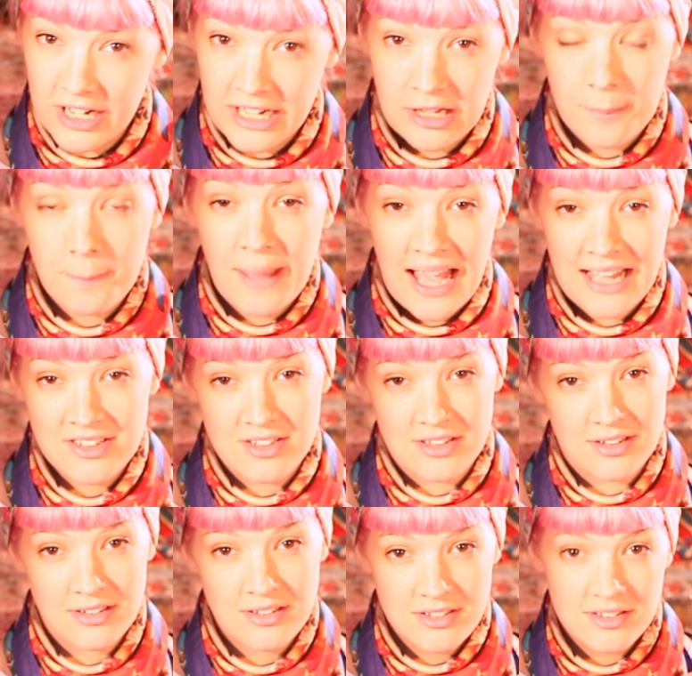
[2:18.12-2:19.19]
really good
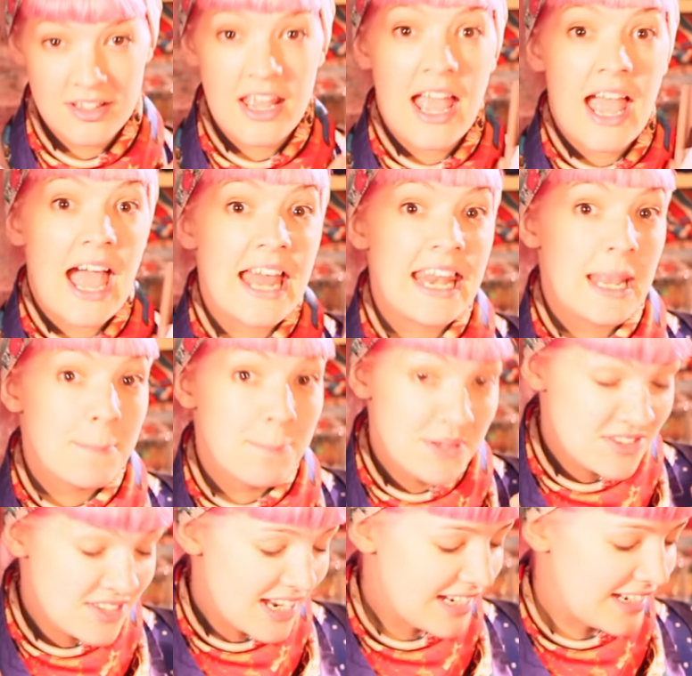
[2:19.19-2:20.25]
patterns. And in
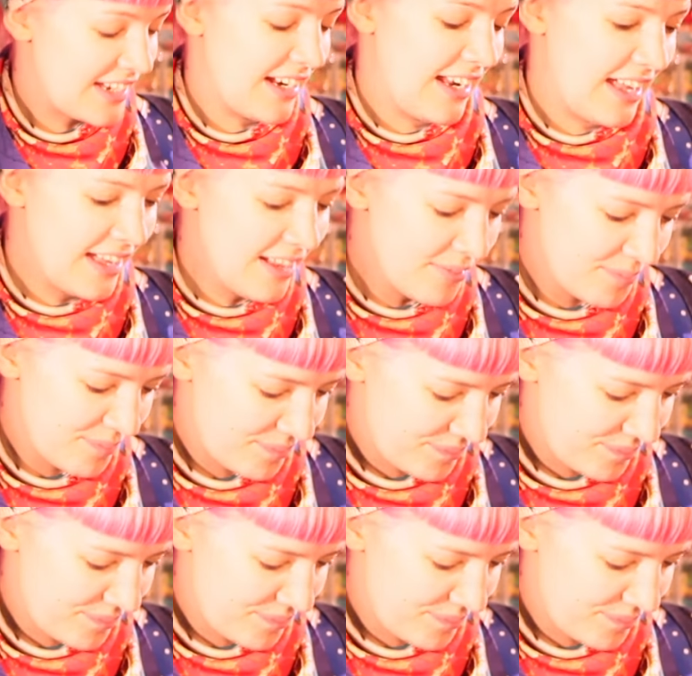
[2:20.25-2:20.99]
particular,